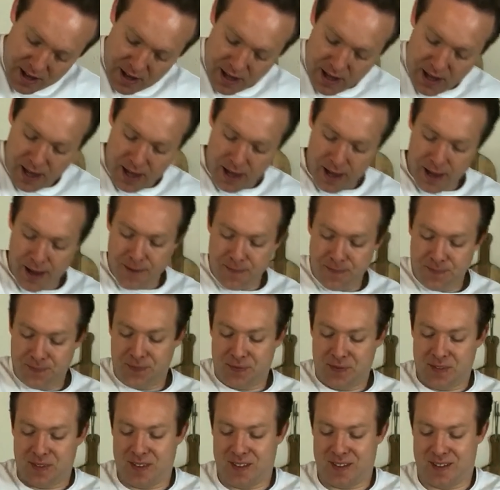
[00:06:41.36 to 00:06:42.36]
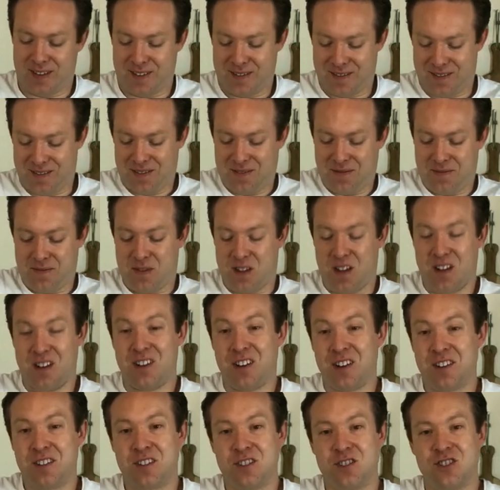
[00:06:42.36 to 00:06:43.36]

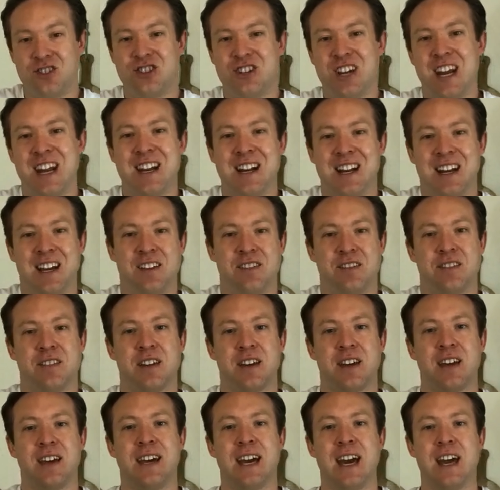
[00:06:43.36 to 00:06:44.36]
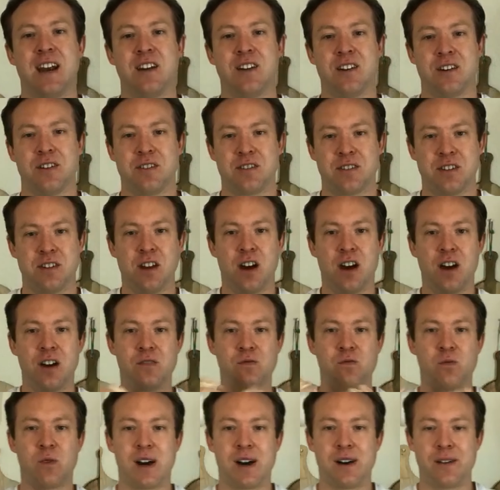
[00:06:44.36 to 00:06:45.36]
nice and gently so they can get nice and
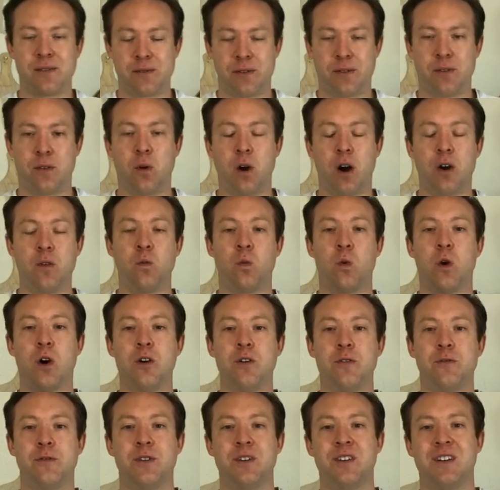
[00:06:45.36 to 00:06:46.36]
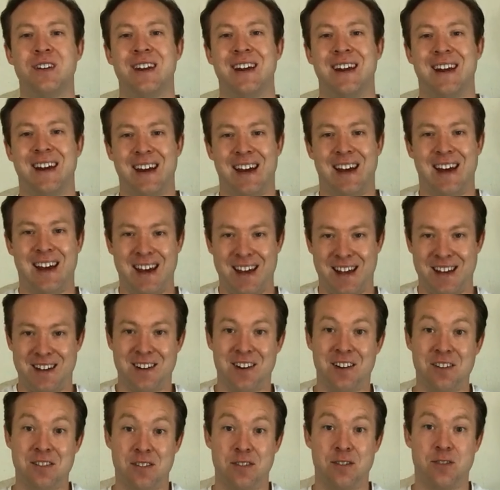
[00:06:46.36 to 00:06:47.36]
unwoven and
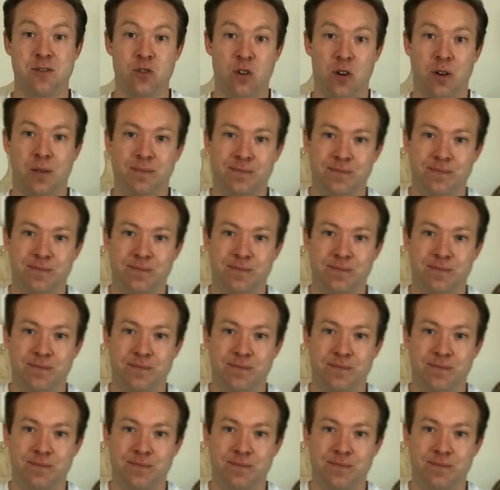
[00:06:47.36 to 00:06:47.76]
nice and strong.